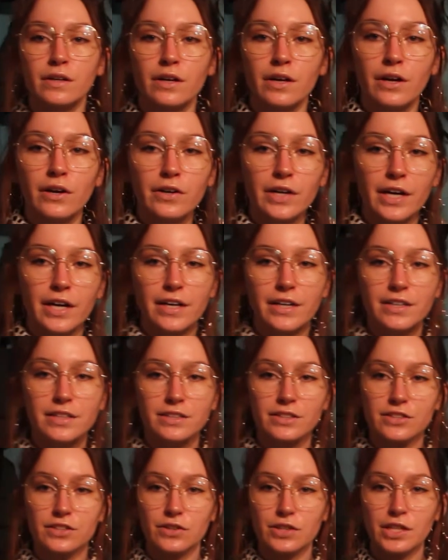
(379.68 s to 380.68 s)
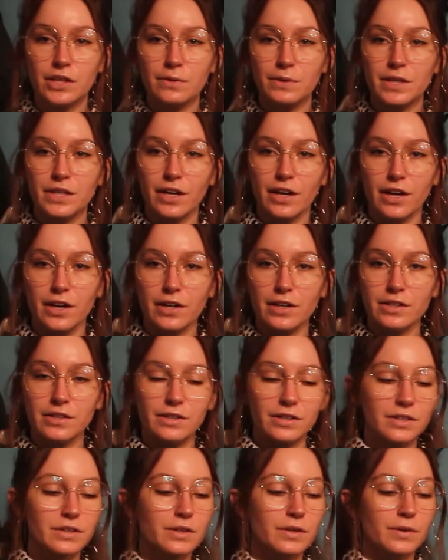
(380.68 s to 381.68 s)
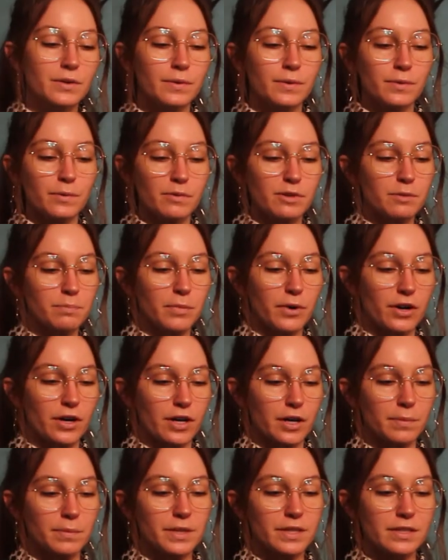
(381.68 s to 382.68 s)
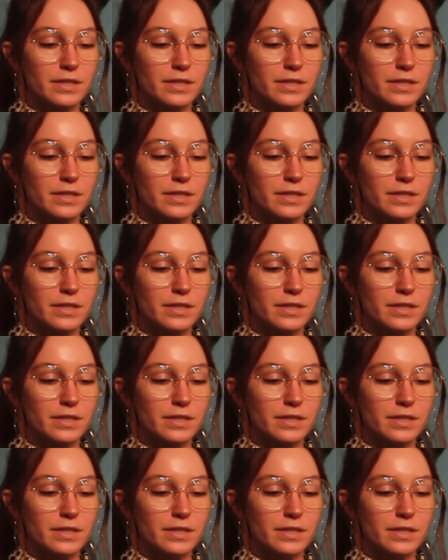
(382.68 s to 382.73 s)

Okay, so here we are with Barb.